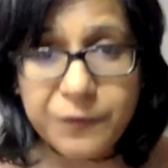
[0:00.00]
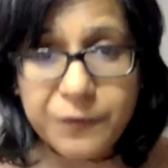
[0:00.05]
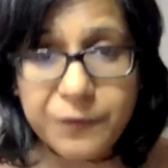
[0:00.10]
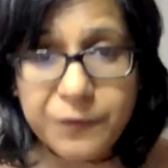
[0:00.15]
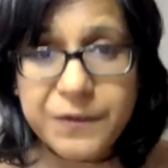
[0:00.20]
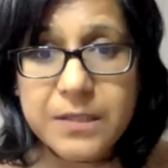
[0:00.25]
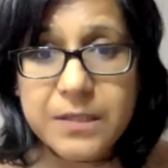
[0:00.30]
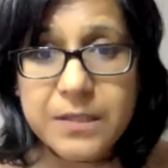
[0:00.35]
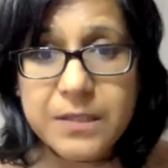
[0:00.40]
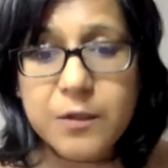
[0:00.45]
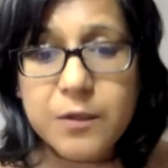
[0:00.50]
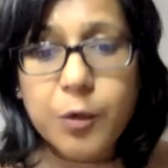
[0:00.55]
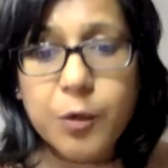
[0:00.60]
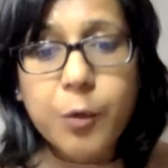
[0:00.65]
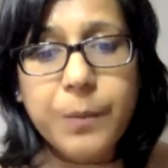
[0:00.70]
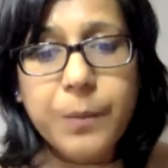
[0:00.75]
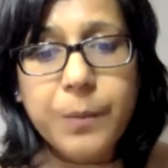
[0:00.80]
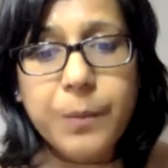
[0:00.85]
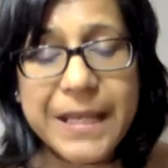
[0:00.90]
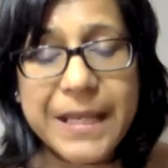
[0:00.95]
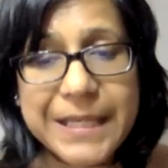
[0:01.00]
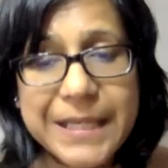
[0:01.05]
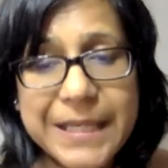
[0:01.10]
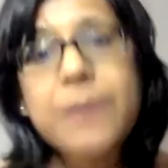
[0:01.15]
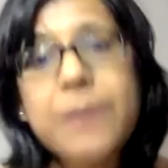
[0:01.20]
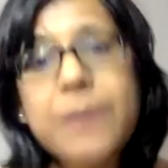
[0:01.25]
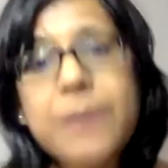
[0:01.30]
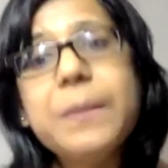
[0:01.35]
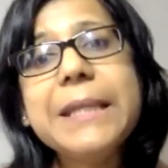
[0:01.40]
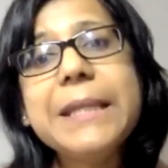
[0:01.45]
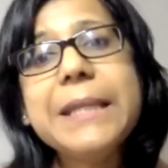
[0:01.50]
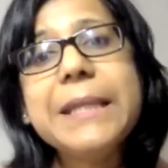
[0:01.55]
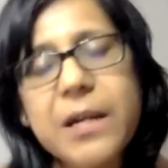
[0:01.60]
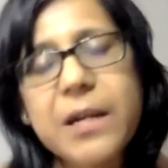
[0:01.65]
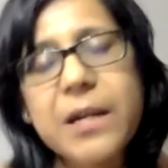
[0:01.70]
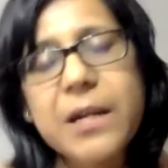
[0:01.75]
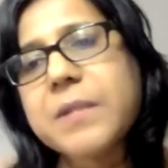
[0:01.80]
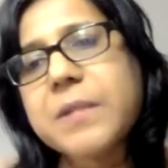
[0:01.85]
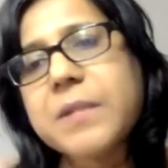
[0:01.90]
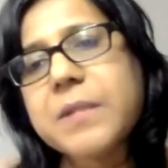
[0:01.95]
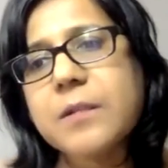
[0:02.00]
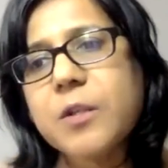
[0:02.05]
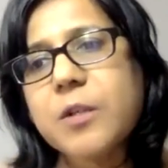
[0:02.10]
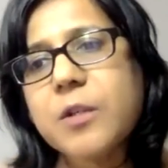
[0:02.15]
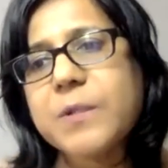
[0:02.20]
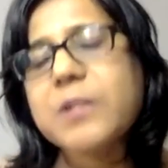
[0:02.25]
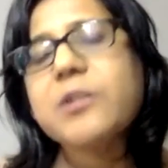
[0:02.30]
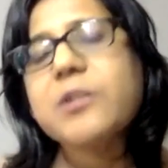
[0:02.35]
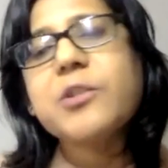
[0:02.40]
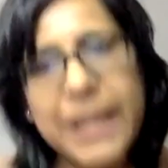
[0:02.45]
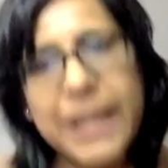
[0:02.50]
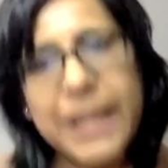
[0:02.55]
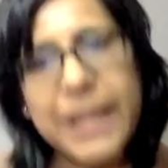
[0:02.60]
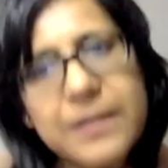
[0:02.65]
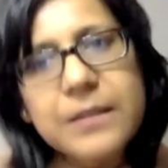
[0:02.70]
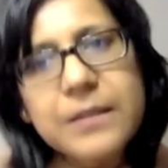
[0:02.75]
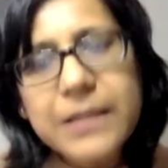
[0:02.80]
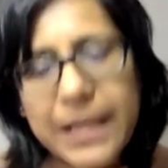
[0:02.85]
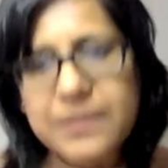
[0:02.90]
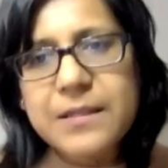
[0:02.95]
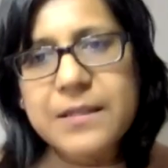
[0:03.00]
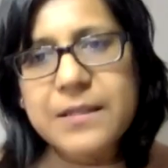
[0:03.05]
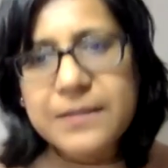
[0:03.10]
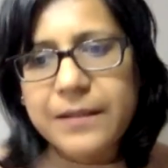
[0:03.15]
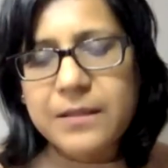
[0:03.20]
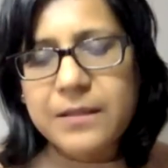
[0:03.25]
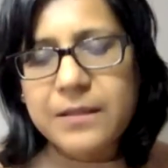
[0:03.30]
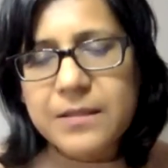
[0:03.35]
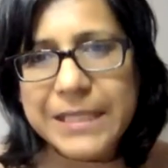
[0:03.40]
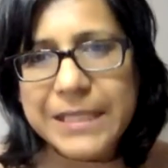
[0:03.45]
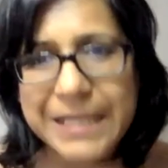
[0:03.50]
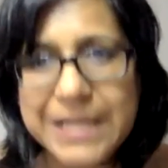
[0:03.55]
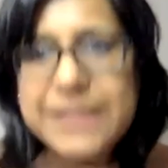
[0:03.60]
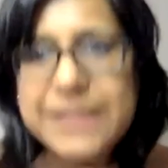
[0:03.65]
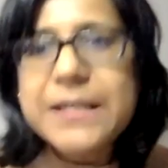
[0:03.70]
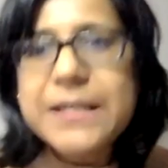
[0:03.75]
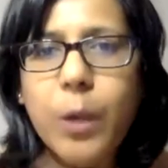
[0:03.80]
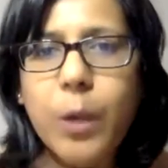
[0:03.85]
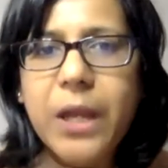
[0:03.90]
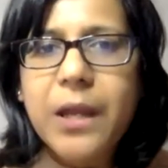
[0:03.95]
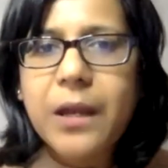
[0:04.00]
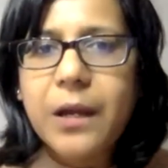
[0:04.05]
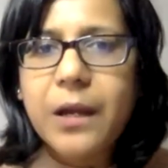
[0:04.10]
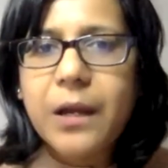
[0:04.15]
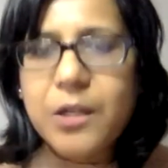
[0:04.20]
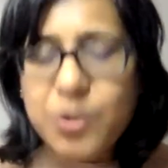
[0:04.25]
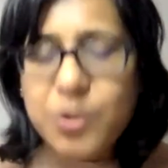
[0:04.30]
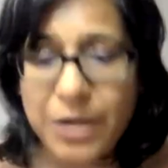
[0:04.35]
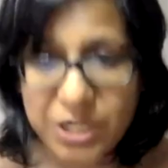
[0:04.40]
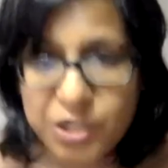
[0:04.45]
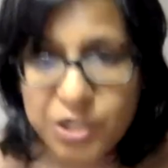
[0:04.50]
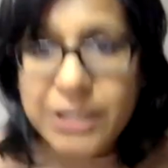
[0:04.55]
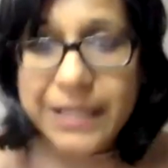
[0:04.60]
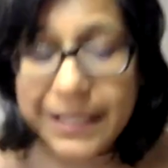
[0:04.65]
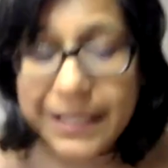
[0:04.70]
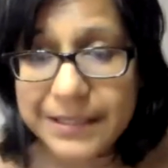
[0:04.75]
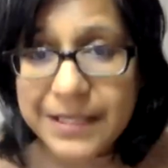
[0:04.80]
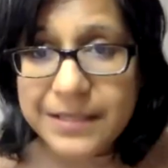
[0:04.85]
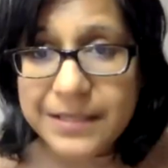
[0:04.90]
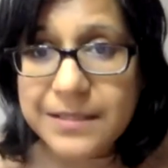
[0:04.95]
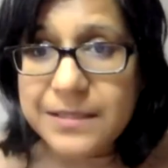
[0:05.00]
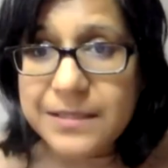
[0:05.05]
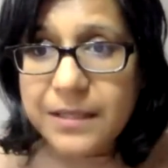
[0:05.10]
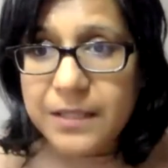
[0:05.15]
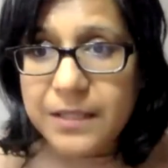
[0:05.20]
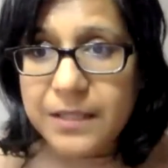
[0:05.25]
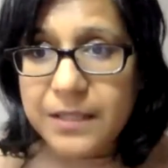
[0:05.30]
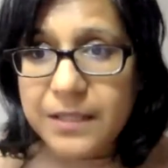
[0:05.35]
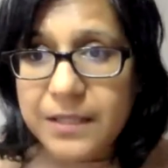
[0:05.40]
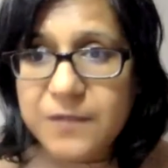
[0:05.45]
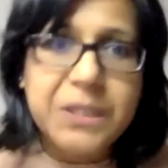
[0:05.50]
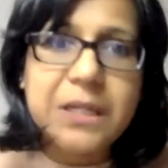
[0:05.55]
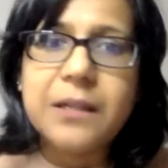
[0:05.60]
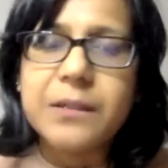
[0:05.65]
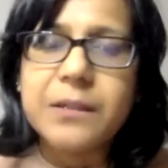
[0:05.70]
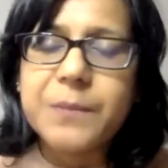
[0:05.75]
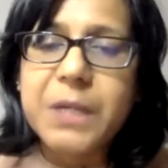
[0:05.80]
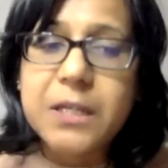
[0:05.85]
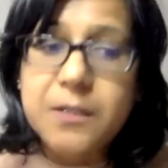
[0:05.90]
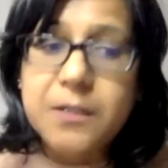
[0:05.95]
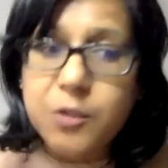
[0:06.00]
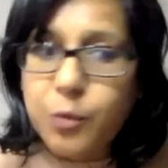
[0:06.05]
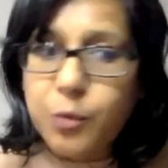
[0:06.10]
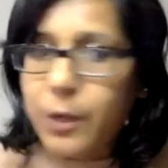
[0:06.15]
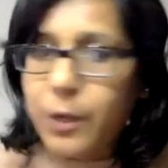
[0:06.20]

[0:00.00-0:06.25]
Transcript: So enabling their business users, data scientists, an easy way to actually get insights from the data, because